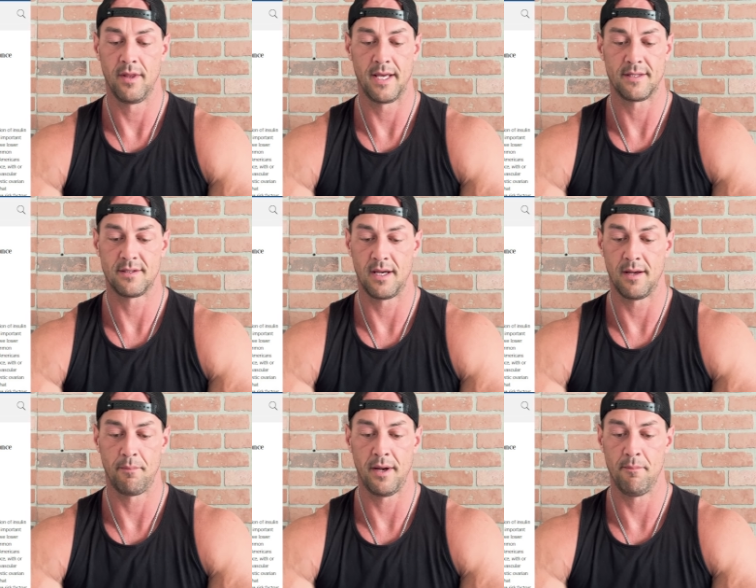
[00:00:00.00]
That's
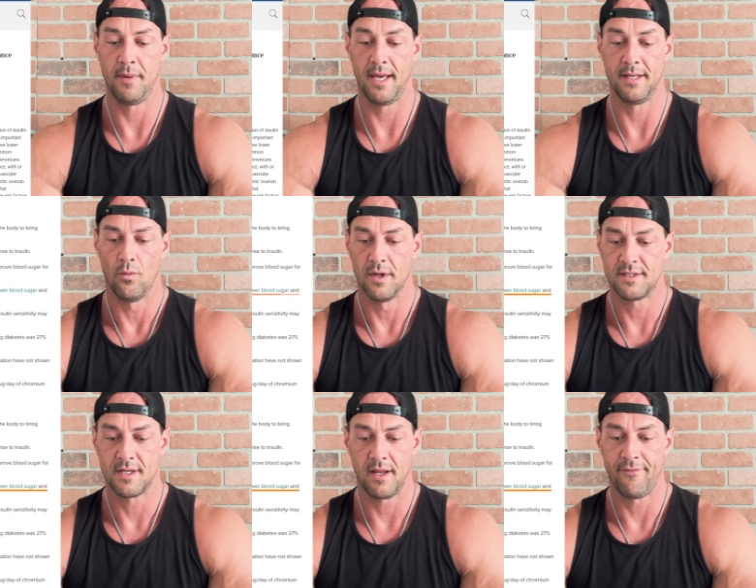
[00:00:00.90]
PubMed. One
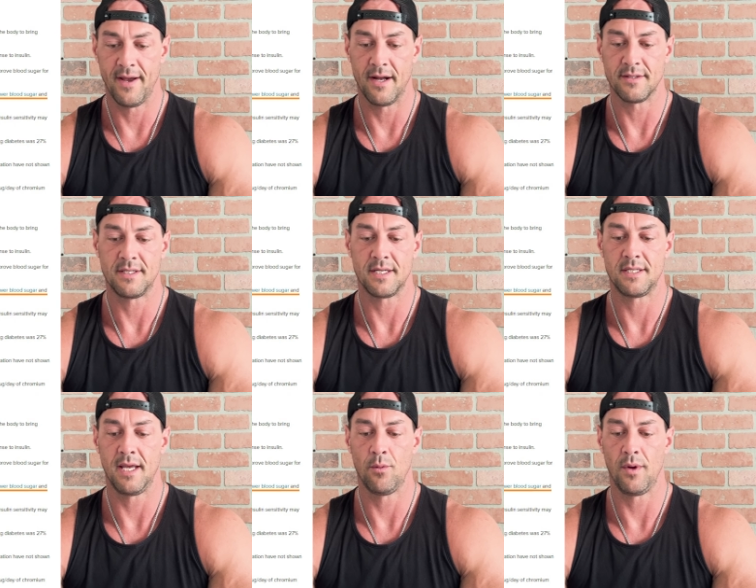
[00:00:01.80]
study found
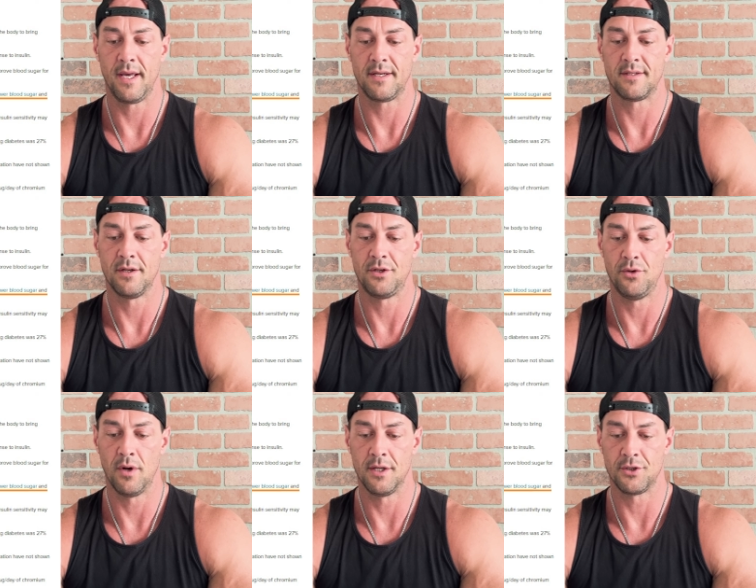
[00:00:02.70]
16 weeks,
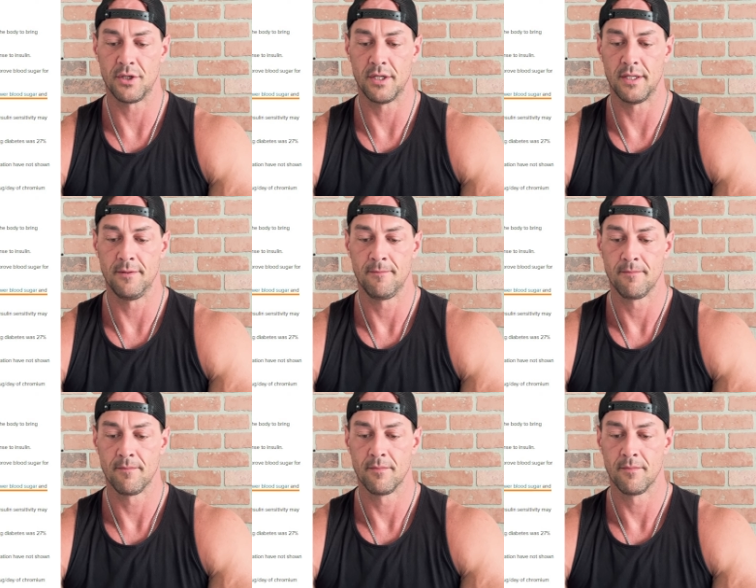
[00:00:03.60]
200